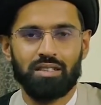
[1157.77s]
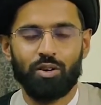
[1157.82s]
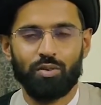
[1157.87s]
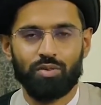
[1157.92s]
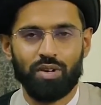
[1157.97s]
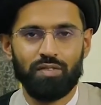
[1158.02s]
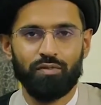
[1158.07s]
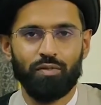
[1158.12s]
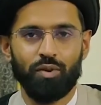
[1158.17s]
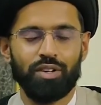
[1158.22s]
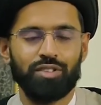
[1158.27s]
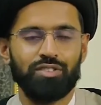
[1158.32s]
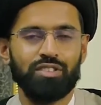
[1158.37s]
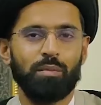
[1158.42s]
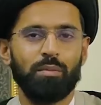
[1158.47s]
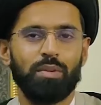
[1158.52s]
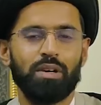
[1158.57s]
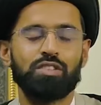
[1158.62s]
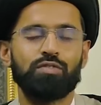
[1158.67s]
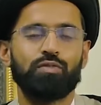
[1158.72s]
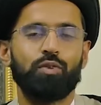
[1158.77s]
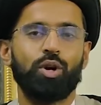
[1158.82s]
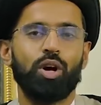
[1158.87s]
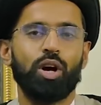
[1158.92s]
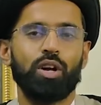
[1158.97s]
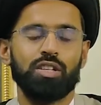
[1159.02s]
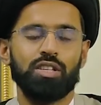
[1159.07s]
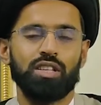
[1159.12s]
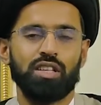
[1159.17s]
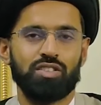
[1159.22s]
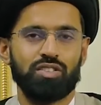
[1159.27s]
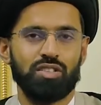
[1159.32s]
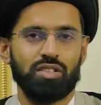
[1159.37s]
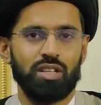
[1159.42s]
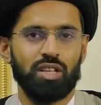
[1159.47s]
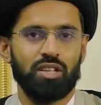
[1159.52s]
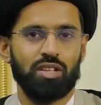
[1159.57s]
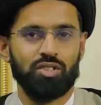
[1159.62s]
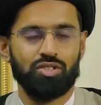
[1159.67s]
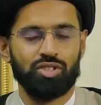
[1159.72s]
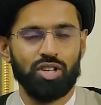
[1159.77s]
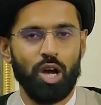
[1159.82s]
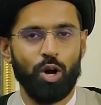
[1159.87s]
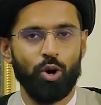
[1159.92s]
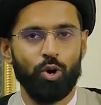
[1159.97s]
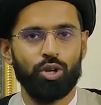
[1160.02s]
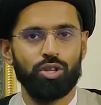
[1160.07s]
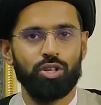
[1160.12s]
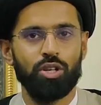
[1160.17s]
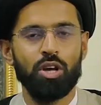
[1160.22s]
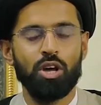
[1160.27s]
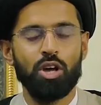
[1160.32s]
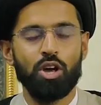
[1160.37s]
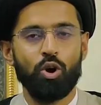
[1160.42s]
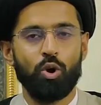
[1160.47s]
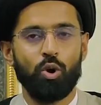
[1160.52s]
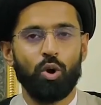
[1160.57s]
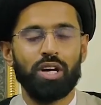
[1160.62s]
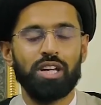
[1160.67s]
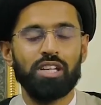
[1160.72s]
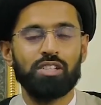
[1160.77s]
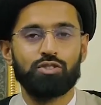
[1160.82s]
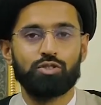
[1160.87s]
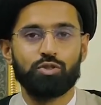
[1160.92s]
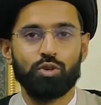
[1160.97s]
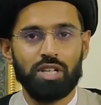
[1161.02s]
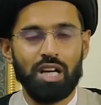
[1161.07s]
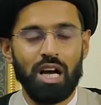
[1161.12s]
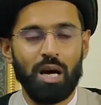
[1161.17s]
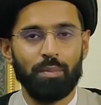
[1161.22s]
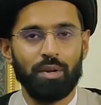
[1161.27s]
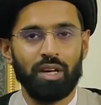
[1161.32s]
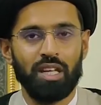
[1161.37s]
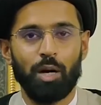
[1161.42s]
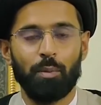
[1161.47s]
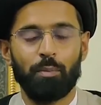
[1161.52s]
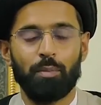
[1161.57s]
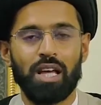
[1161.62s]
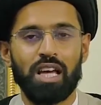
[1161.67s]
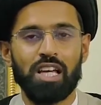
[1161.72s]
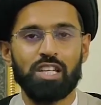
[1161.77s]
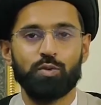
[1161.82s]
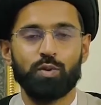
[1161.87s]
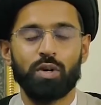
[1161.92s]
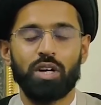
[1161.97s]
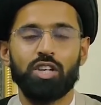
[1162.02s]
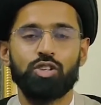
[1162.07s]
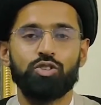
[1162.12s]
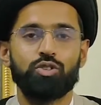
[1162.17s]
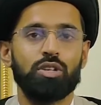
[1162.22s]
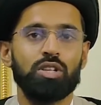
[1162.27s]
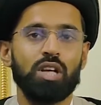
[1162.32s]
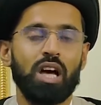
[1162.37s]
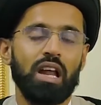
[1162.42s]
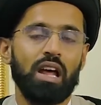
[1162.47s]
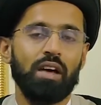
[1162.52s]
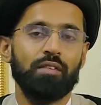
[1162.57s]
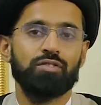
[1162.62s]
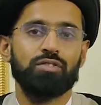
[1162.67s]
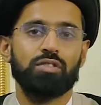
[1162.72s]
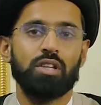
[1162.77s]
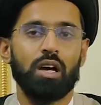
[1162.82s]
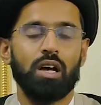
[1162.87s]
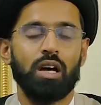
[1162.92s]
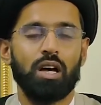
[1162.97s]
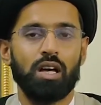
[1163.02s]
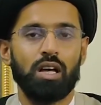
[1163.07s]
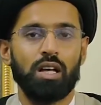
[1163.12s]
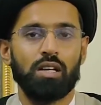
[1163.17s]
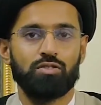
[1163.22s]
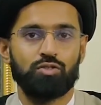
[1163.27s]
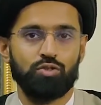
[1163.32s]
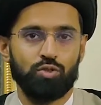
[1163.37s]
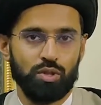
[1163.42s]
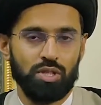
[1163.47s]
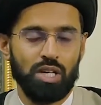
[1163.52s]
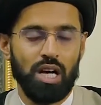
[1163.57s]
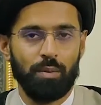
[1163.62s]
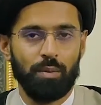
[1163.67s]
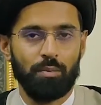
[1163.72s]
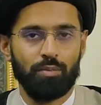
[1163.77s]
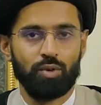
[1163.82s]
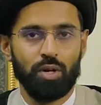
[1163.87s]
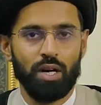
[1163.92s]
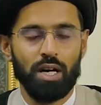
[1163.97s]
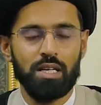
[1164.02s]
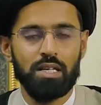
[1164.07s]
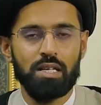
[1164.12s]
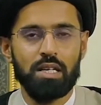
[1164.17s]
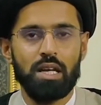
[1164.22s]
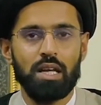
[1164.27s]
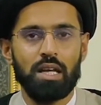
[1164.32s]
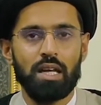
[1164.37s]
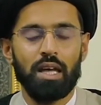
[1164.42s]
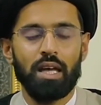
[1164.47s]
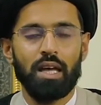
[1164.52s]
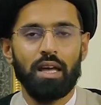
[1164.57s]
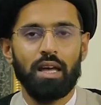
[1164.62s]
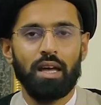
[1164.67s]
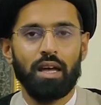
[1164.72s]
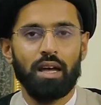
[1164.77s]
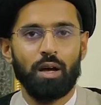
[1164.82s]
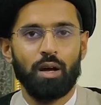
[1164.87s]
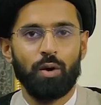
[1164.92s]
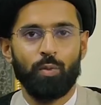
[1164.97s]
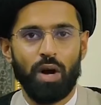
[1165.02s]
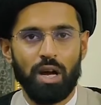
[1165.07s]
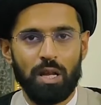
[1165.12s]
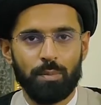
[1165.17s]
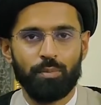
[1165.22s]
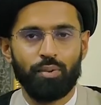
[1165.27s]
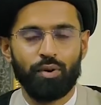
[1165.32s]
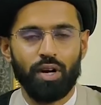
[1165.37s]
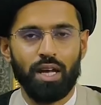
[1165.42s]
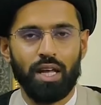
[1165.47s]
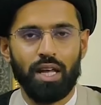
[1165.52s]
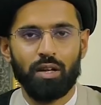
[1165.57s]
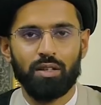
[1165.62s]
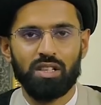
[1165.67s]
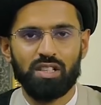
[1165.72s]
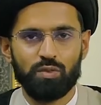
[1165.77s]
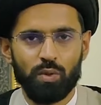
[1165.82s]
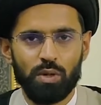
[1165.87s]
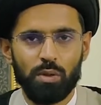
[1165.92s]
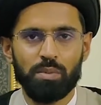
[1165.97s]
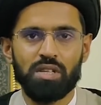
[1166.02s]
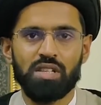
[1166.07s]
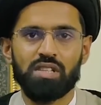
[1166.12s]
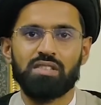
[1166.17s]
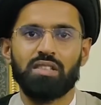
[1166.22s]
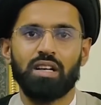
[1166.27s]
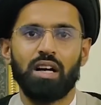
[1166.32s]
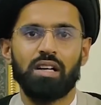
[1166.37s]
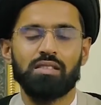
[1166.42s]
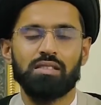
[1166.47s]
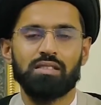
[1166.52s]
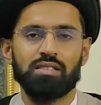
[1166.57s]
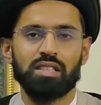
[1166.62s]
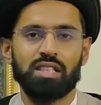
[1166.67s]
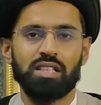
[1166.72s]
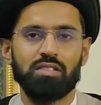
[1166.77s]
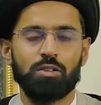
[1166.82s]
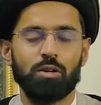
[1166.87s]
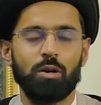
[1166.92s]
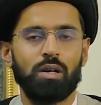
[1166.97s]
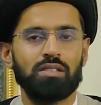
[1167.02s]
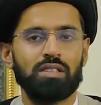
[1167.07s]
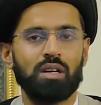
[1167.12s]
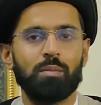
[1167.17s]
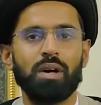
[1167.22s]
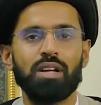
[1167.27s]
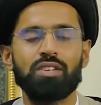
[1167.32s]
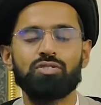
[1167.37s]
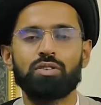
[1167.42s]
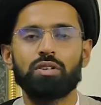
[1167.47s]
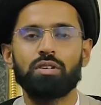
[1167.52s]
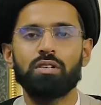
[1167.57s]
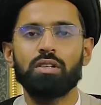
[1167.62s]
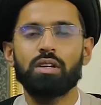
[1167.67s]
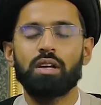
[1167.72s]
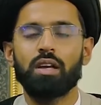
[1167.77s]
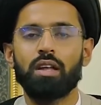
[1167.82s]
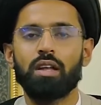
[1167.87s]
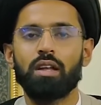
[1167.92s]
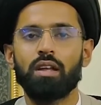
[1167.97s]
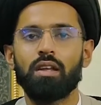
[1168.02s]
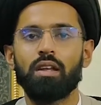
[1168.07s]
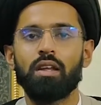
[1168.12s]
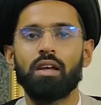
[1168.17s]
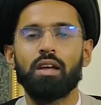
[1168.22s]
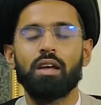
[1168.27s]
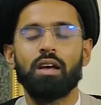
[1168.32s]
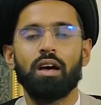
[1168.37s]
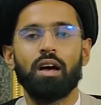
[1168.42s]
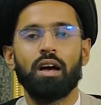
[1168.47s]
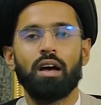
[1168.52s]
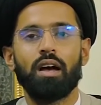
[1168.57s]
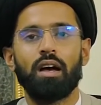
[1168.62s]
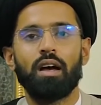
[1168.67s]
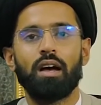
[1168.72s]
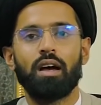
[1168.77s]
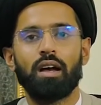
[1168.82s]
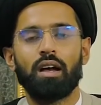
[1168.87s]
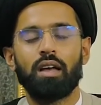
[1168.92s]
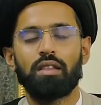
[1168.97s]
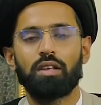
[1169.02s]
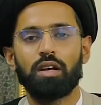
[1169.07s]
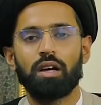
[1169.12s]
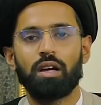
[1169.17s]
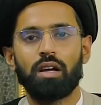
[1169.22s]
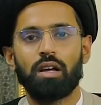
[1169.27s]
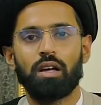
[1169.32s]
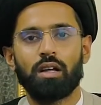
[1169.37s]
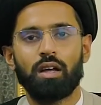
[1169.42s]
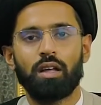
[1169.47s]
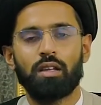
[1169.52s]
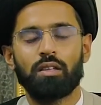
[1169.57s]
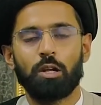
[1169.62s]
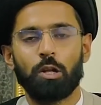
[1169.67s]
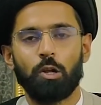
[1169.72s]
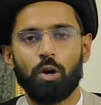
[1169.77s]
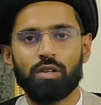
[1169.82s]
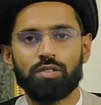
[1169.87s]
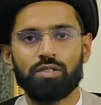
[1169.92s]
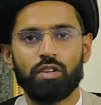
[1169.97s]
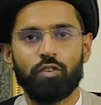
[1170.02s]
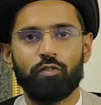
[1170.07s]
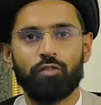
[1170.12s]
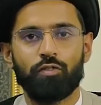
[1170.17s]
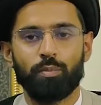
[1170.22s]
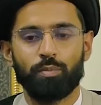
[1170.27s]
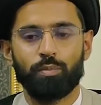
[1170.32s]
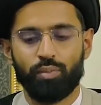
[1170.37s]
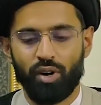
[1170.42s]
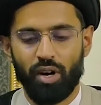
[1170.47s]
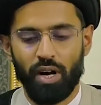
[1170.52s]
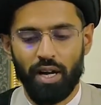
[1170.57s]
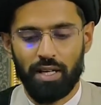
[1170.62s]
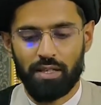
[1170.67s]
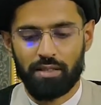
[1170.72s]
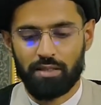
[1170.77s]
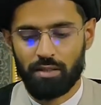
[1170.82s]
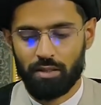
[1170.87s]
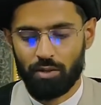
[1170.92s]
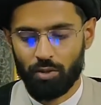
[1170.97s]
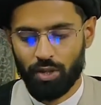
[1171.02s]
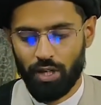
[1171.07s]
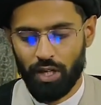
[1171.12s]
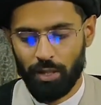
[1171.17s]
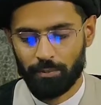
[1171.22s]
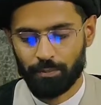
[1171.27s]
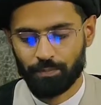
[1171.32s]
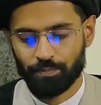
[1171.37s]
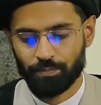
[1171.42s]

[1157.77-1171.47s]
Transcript: Alright, for example, he's forgotten the tashahhud, or he stood up in a place where he should not have stood up, right, while praying. This will be discussed. These laws are mentioned in the laws of prayers. Okay.